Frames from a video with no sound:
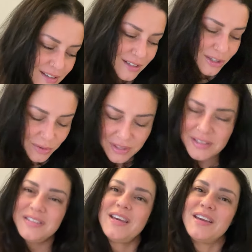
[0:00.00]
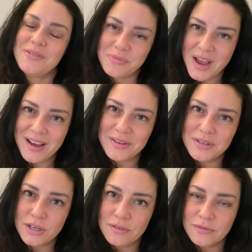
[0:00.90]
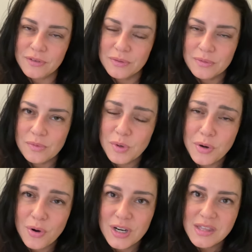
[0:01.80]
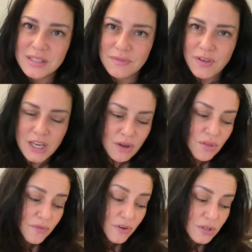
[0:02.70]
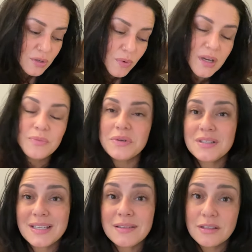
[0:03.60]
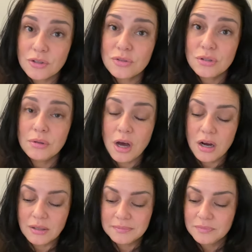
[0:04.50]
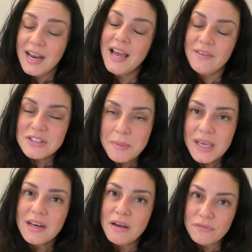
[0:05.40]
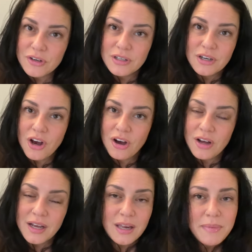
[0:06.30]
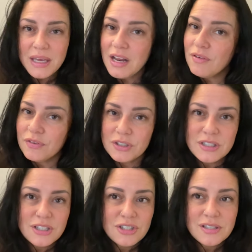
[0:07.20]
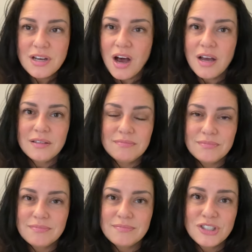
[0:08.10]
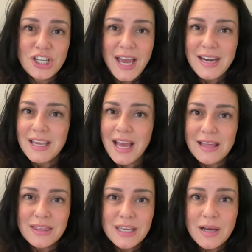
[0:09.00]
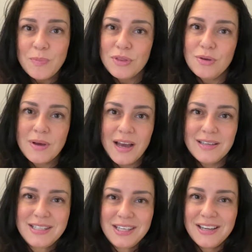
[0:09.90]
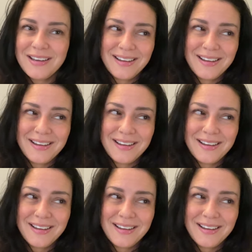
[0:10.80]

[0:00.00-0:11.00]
Doing the second round of recording this video. The first one was a little too long. And I have to make an effort, y'all. I gotta make an effort to just not chatty Cathy it up with you guys.